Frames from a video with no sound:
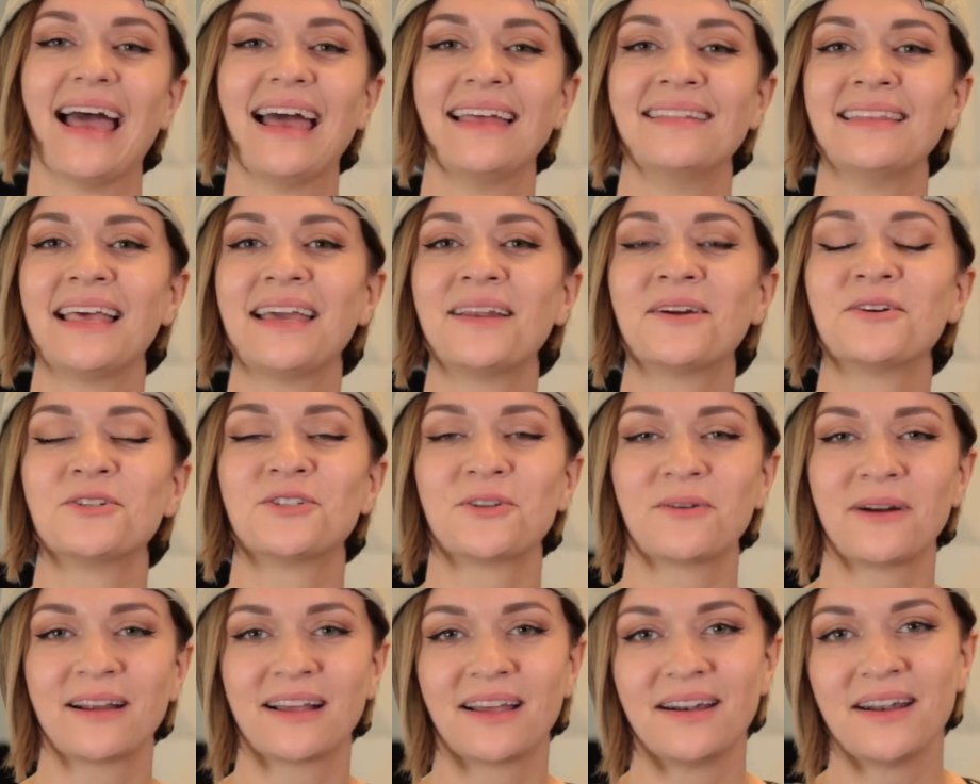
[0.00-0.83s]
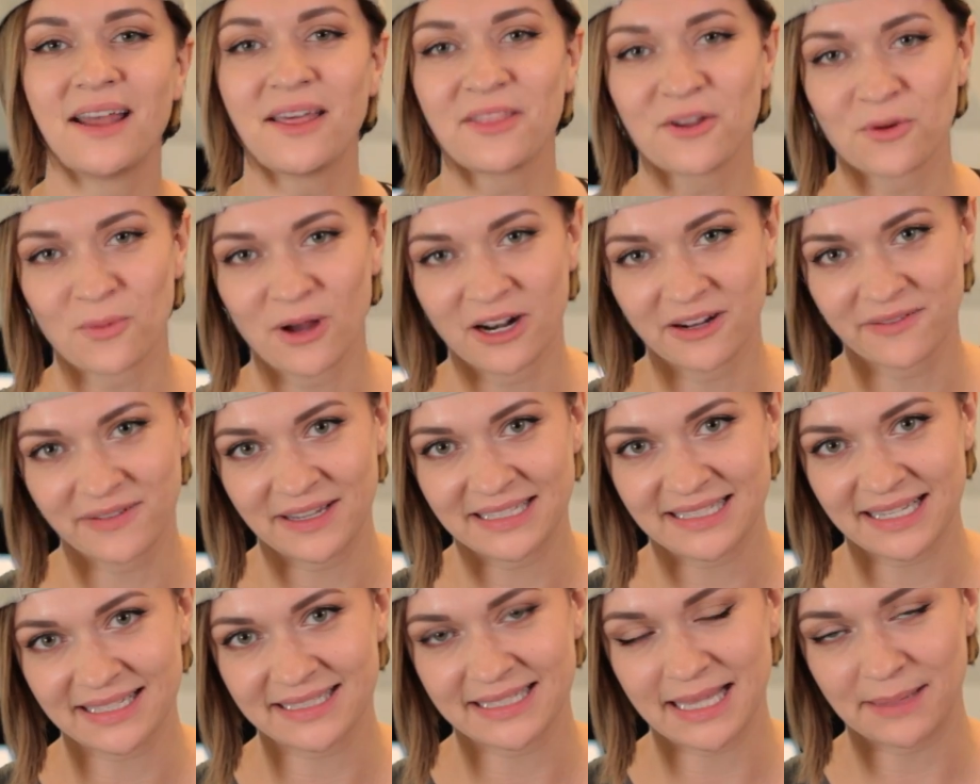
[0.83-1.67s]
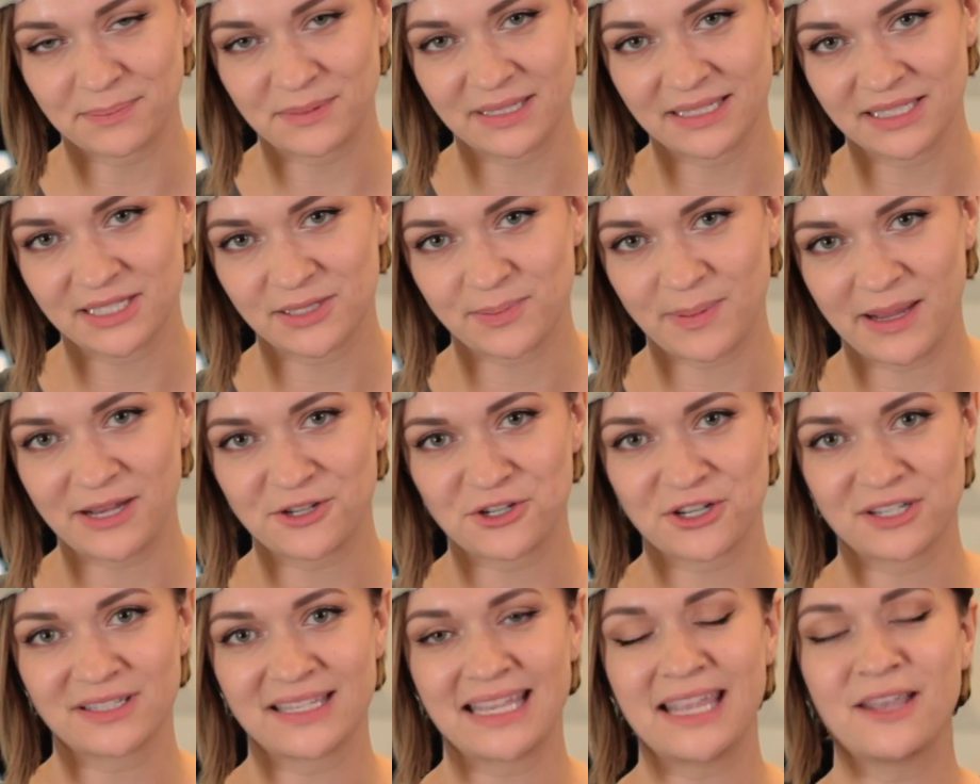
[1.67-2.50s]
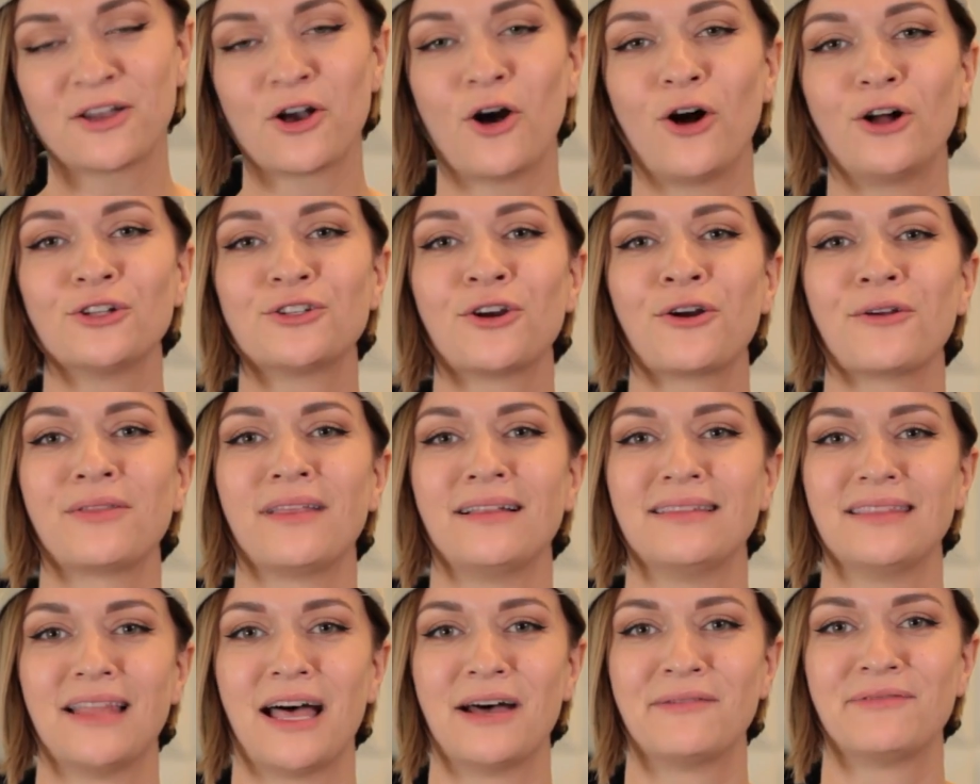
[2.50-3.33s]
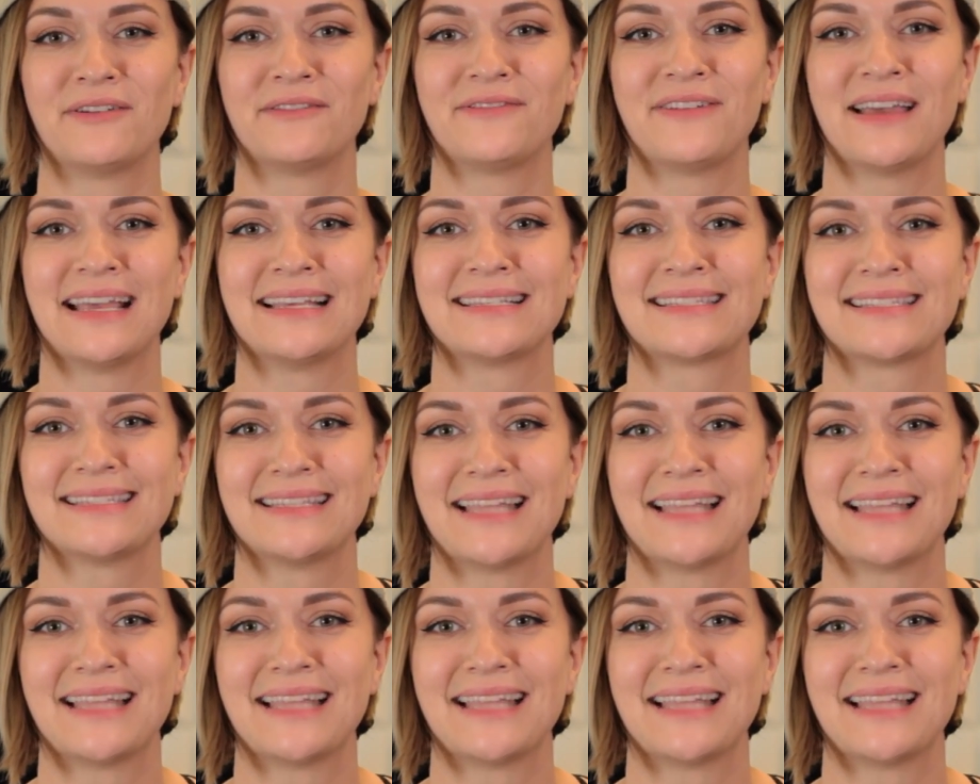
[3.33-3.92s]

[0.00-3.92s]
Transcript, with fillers: And later during another one of his acceptance speeches, he called her the love of his